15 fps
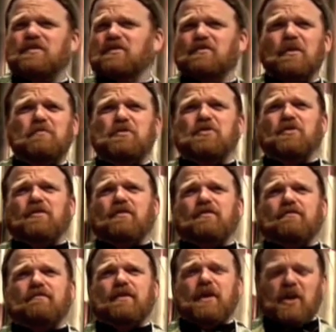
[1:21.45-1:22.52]
Scripture,
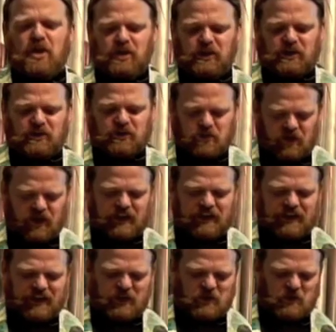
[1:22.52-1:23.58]

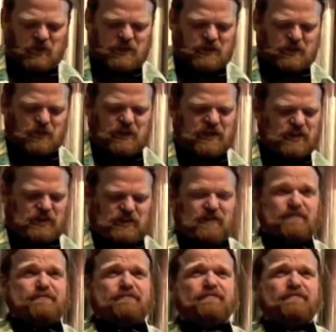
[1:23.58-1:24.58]
struggling with tradition.